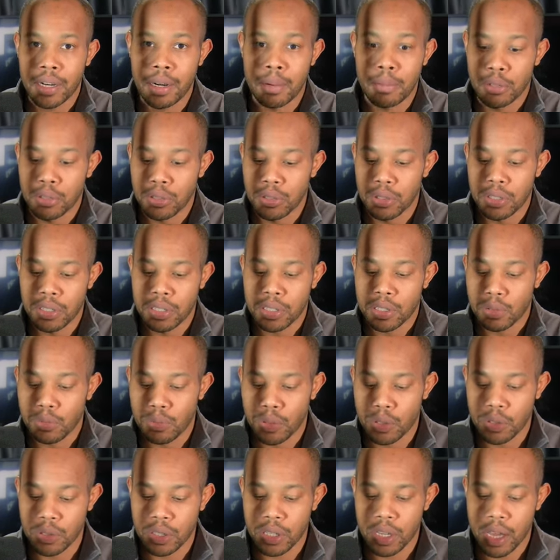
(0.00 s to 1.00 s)
I'm going to do this in
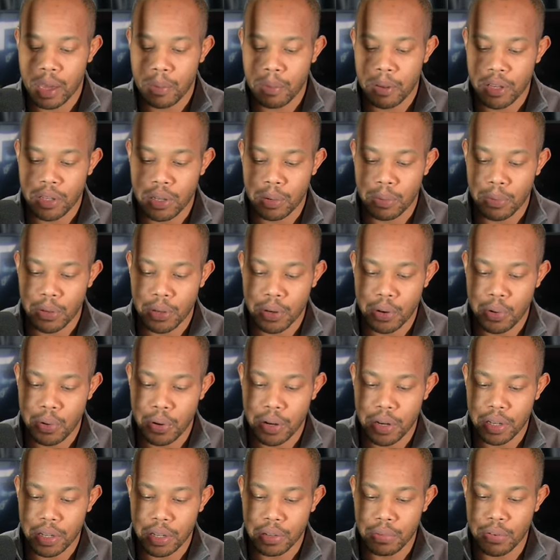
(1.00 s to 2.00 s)
real time as I'm
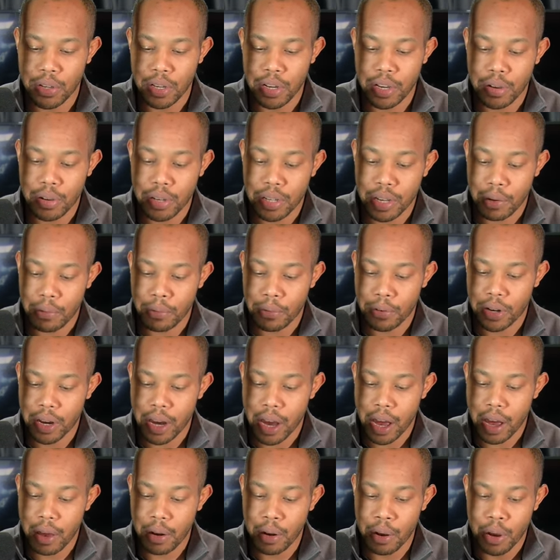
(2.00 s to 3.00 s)
recording this video because I
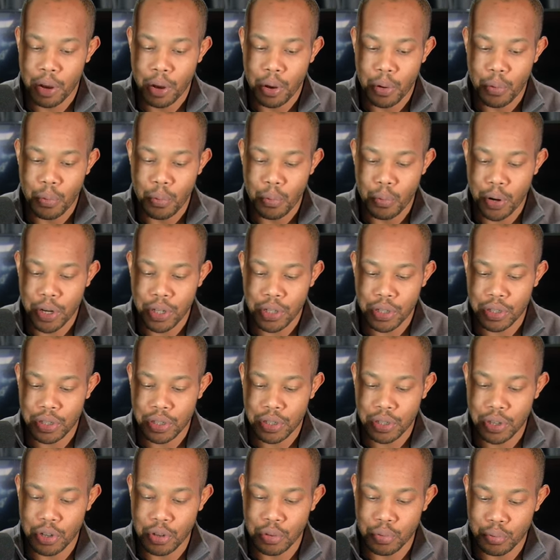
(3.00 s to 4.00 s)
forgot which
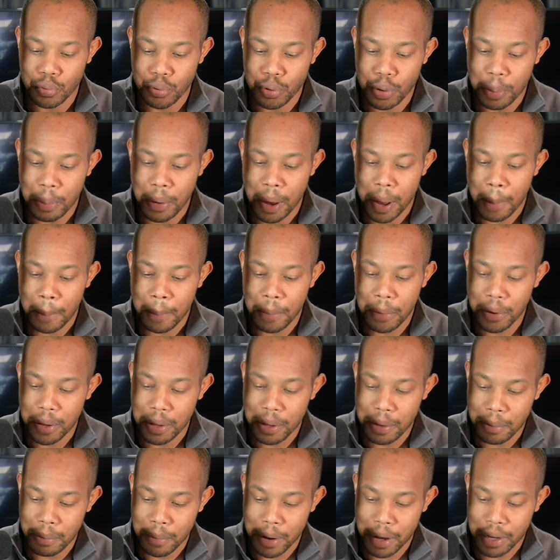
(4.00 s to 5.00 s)
group I put
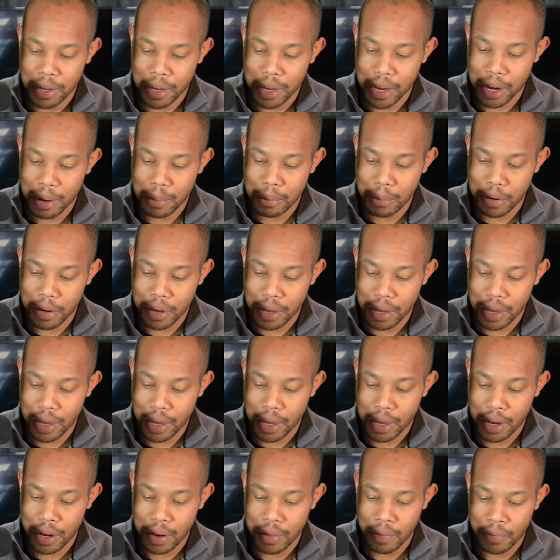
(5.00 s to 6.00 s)
my camera
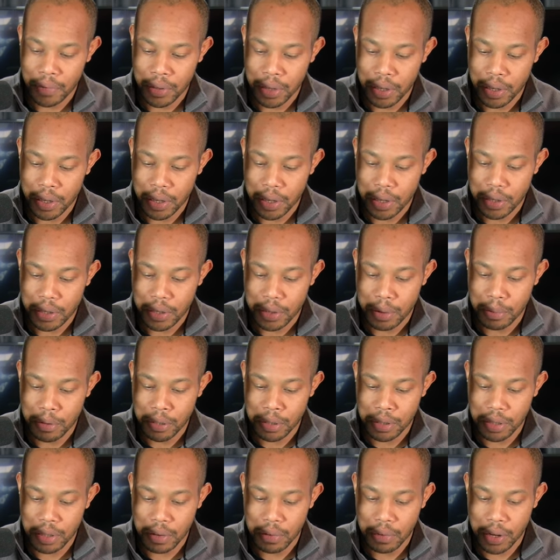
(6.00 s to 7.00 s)
in. So I'm going to
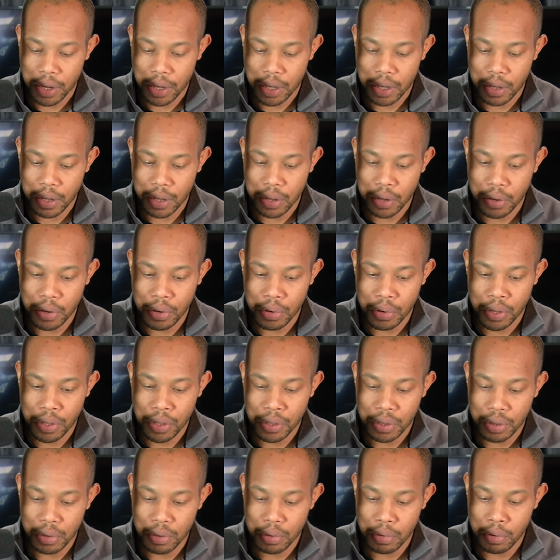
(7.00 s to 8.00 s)
see if I can go
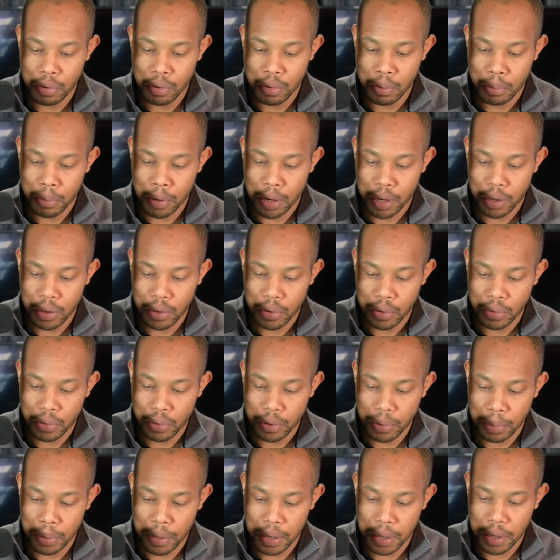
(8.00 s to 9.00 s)
into my
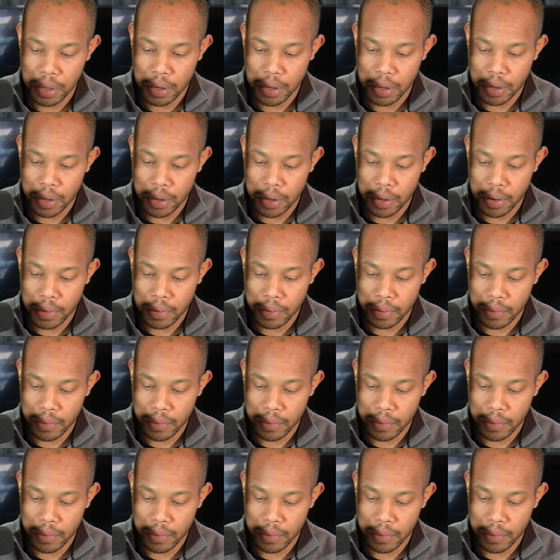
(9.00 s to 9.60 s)
group here.